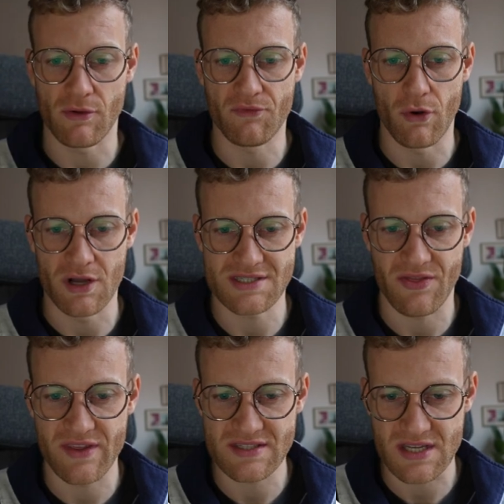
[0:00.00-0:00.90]
of course,
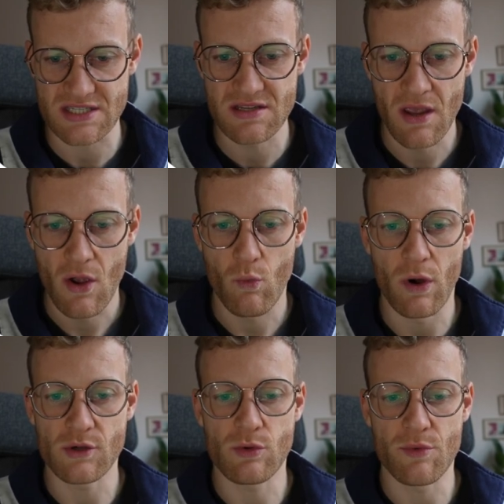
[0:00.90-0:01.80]
and this is
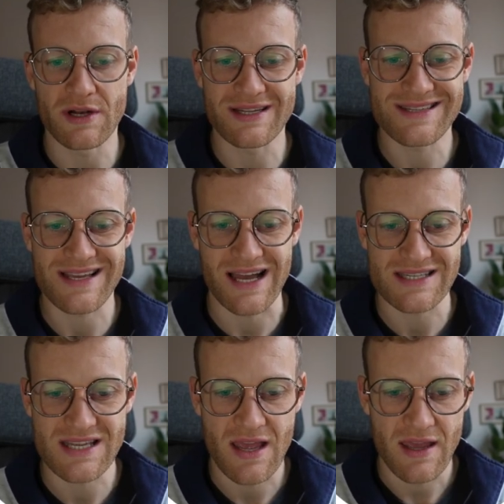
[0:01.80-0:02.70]
what we will
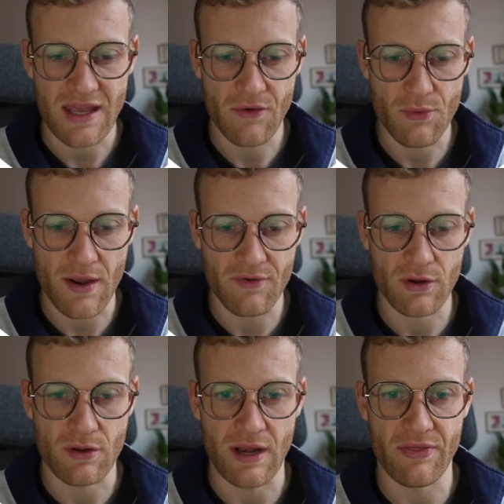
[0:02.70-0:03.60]
discuss if we have a
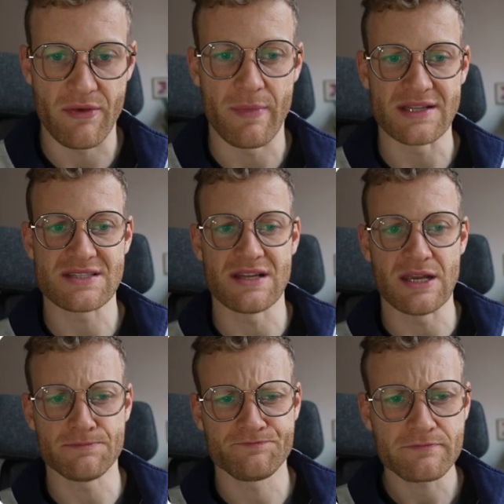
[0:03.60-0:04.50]
look at the
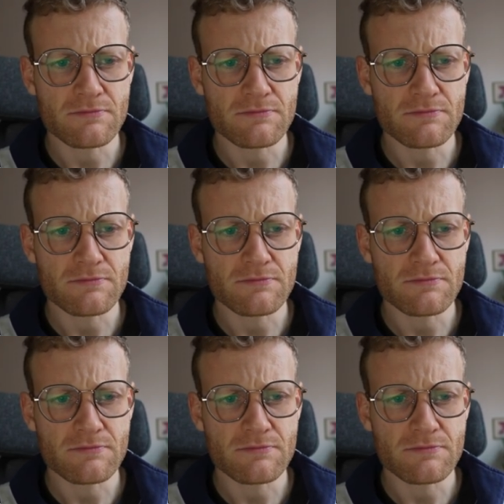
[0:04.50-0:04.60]
monthly